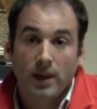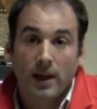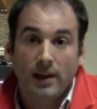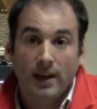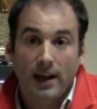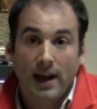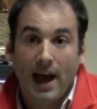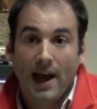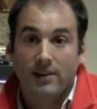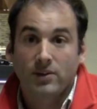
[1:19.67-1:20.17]
that
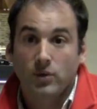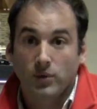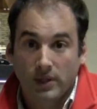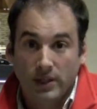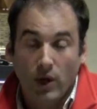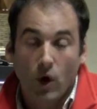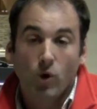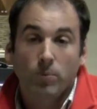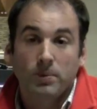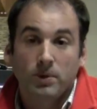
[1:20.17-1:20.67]
it had you
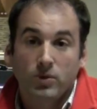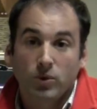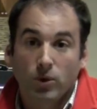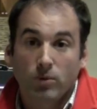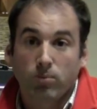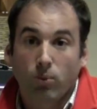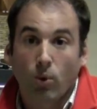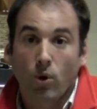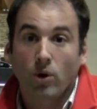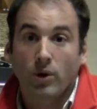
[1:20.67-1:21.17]
need open
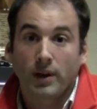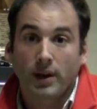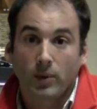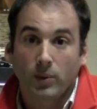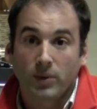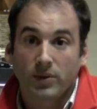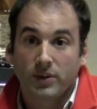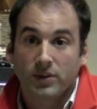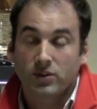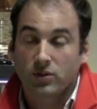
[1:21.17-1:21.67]
door
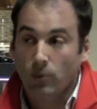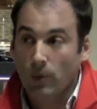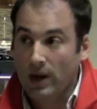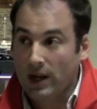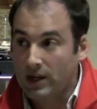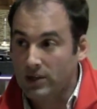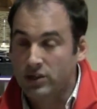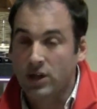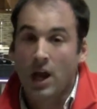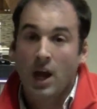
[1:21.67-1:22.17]
broiling with this
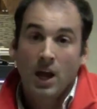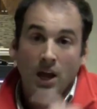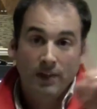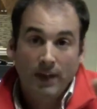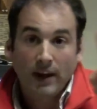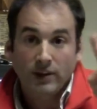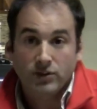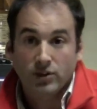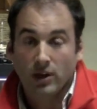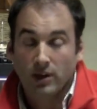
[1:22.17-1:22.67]
range.
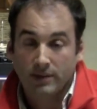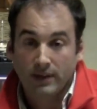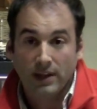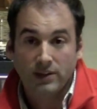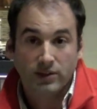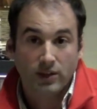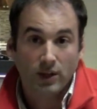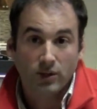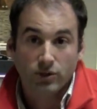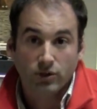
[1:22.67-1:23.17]
That's
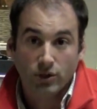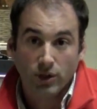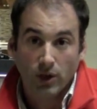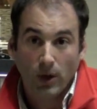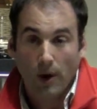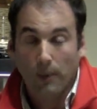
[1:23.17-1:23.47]
that's not true.